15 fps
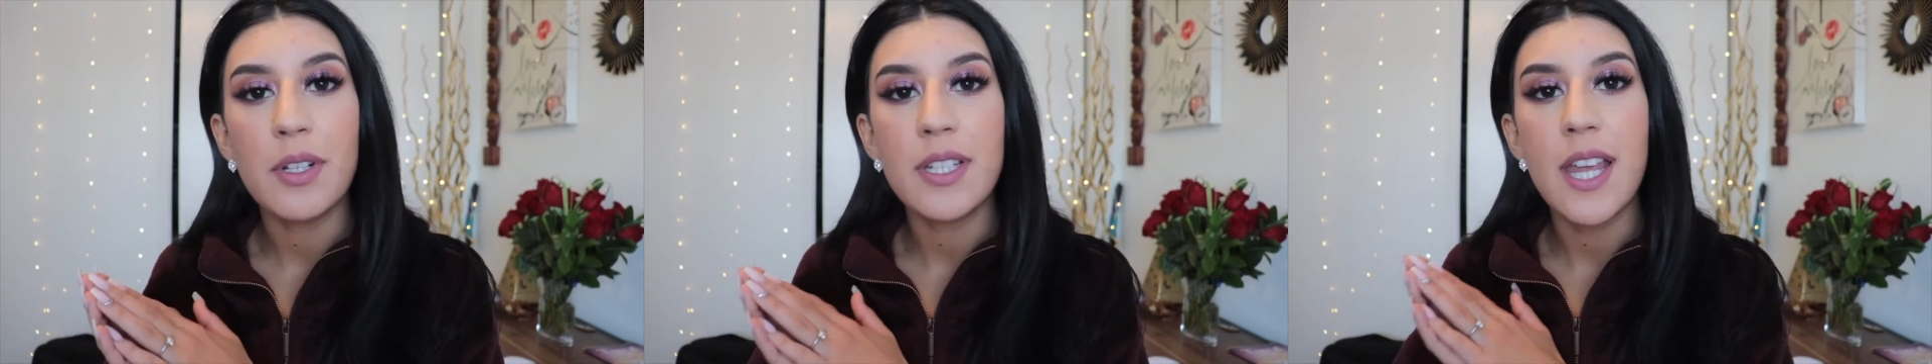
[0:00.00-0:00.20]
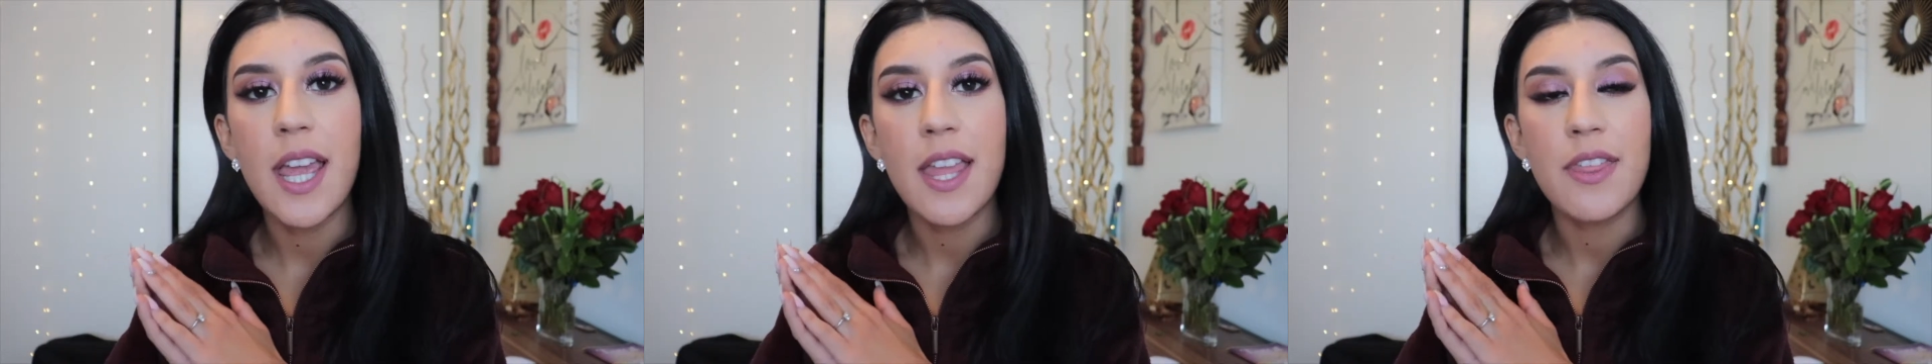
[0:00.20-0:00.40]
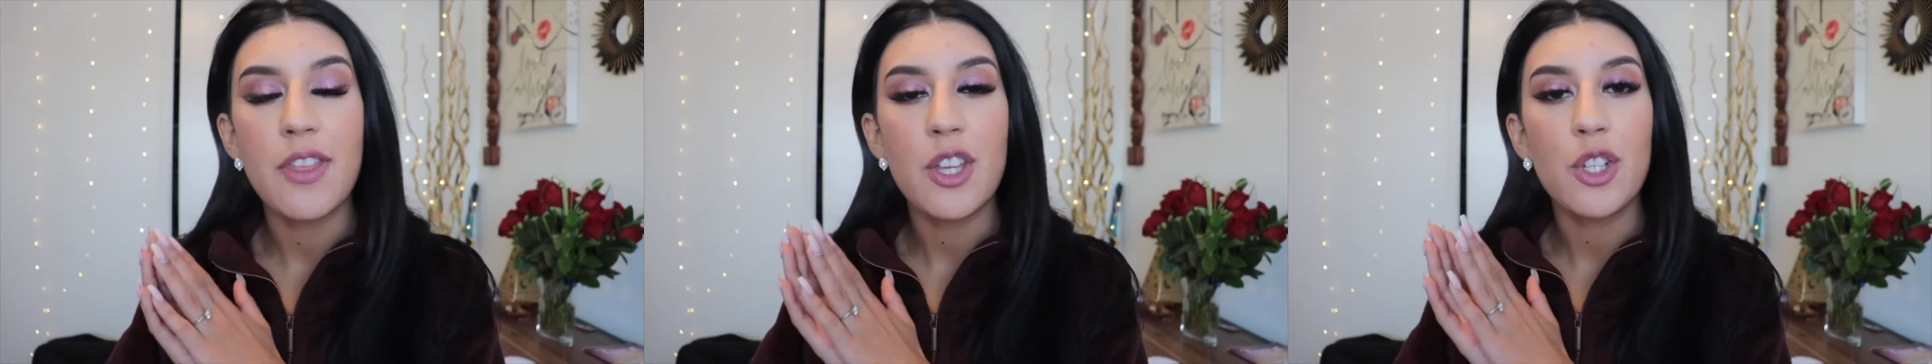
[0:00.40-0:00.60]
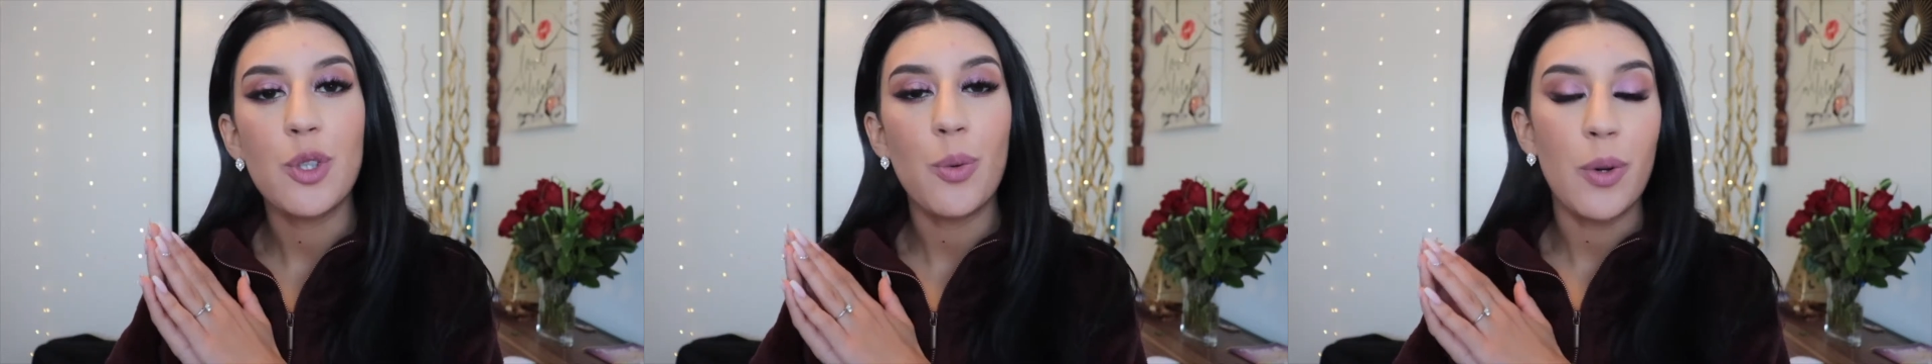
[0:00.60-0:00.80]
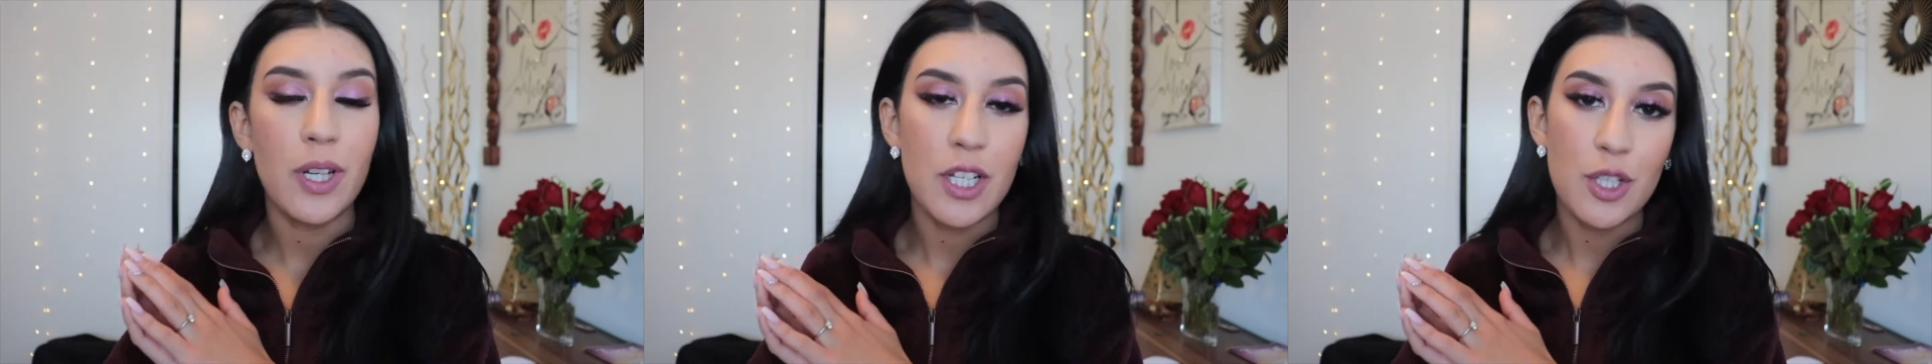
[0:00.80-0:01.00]
10th,
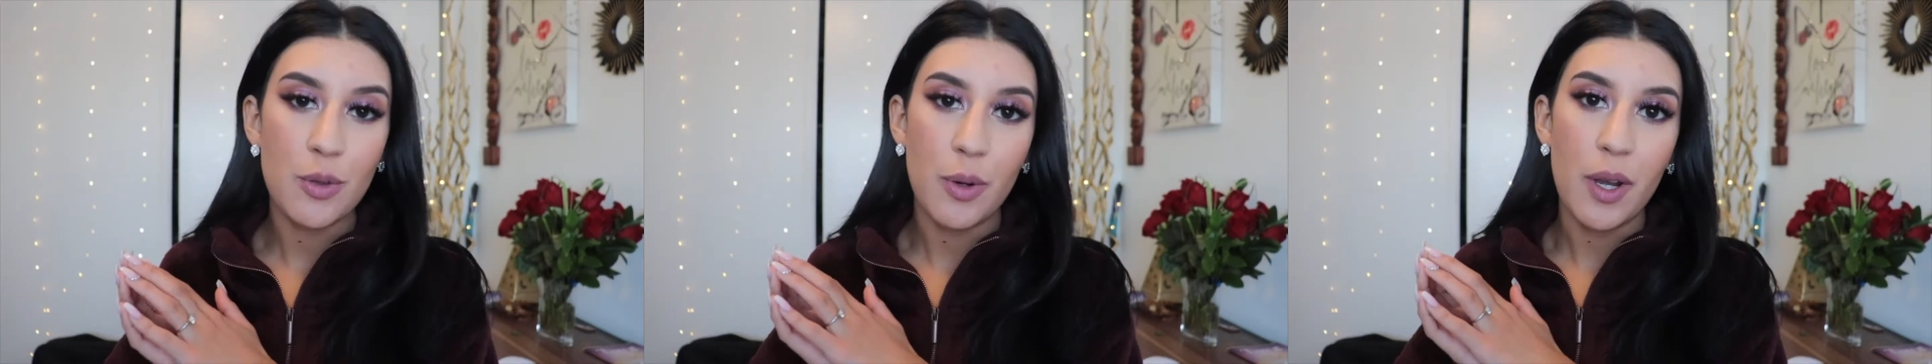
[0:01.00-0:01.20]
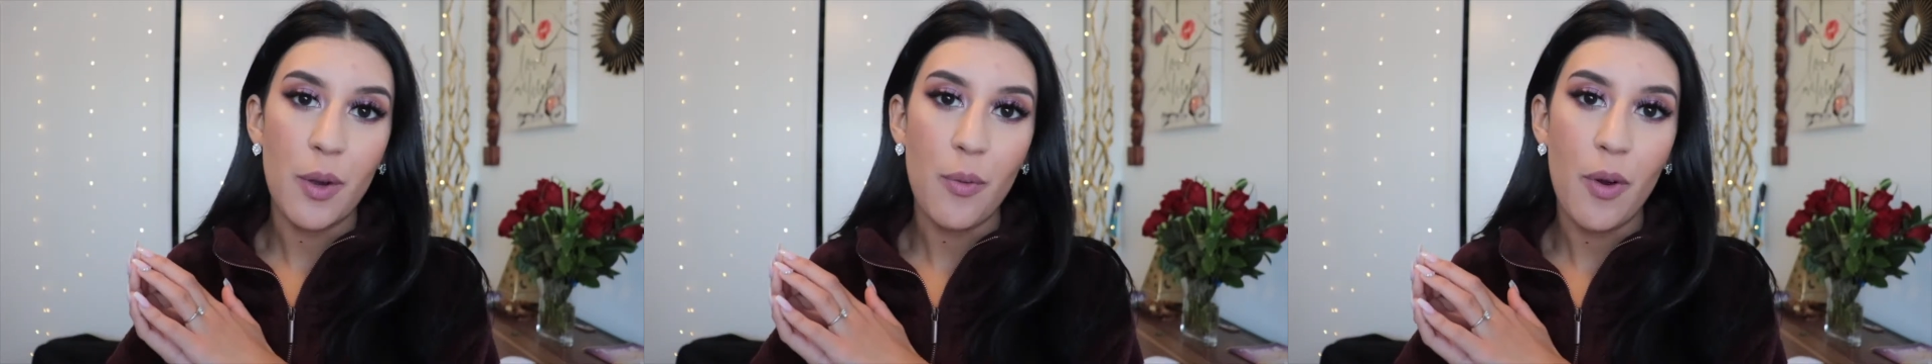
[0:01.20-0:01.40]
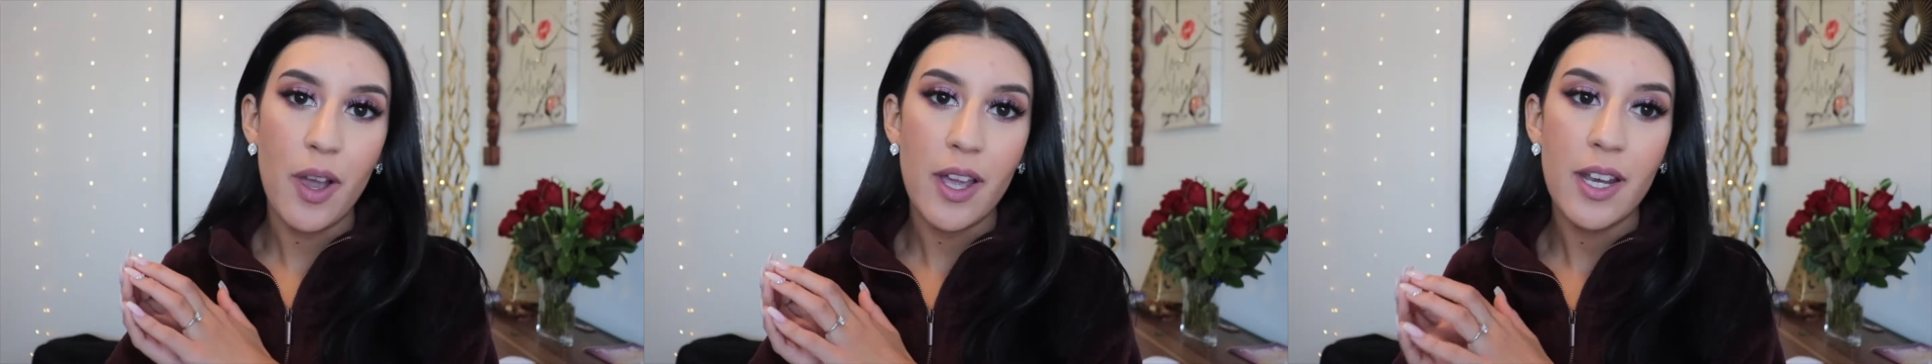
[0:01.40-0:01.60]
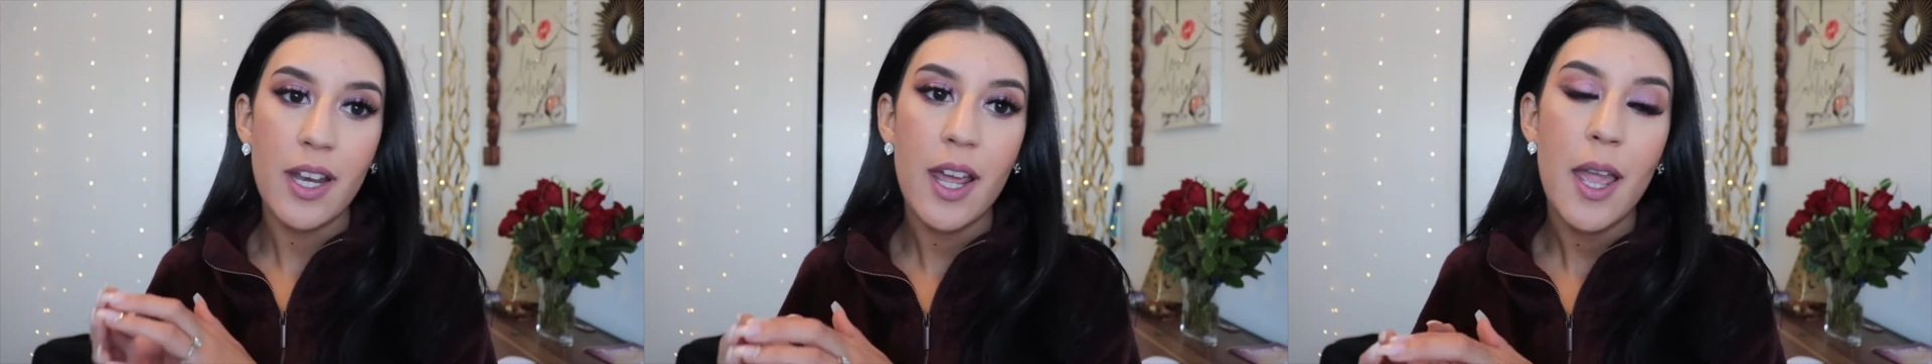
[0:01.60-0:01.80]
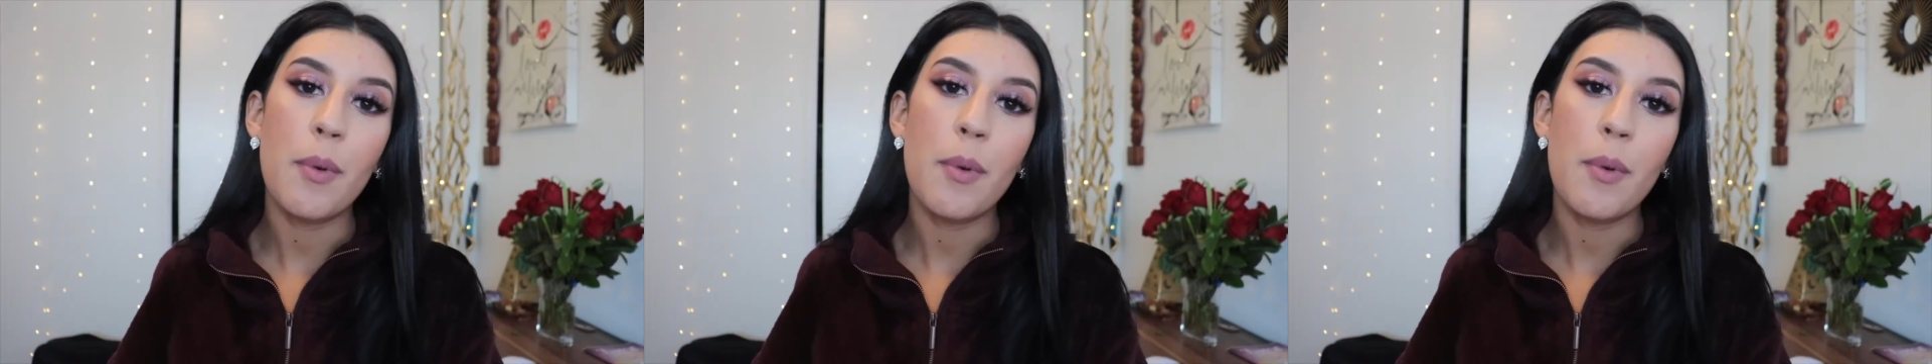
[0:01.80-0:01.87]
2021.